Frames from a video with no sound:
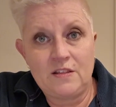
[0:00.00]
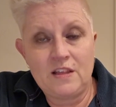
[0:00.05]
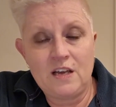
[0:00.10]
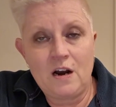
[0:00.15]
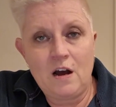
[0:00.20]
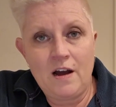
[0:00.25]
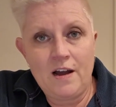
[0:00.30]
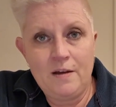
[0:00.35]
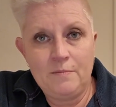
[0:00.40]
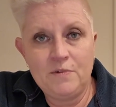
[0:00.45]
that
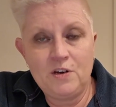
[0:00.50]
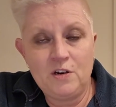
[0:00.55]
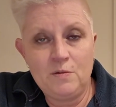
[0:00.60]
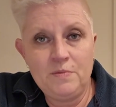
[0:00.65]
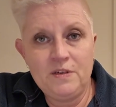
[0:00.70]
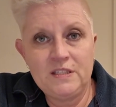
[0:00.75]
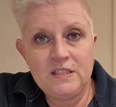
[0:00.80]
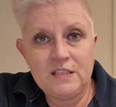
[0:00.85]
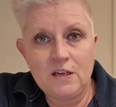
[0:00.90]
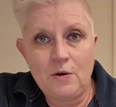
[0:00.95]
I am going to
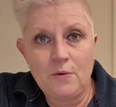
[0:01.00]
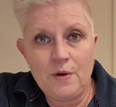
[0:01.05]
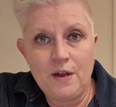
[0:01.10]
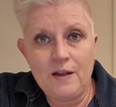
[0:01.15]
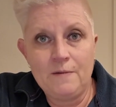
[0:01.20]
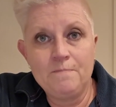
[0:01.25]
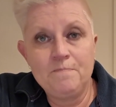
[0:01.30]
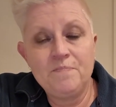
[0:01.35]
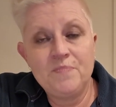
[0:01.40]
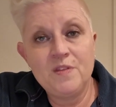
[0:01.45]
be
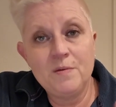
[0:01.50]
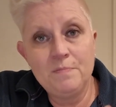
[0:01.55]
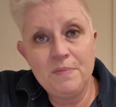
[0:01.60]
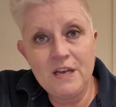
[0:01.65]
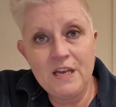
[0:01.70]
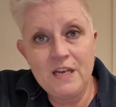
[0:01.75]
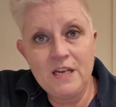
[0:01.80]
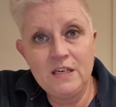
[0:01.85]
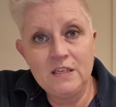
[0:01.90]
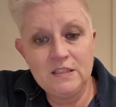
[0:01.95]
sowing, the
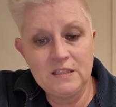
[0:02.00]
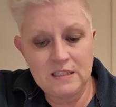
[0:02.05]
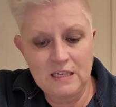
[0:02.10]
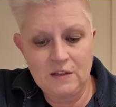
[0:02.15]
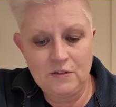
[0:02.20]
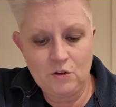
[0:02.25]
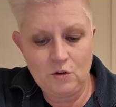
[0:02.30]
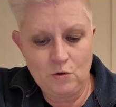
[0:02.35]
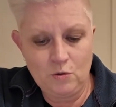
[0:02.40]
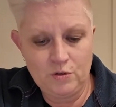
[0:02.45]
beans
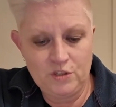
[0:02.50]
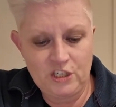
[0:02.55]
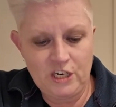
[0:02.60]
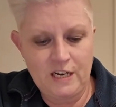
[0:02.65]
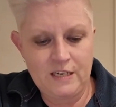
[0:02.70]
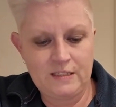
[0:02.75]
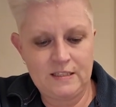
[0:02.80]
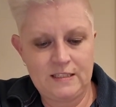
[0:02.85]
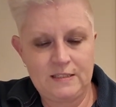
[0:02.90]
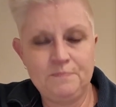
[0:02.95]
and the
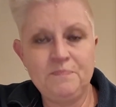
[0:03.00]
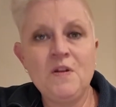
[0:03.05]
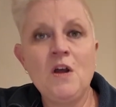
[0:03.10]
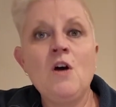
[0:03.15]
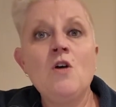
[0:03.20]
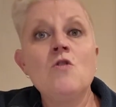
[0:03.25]
courgettes.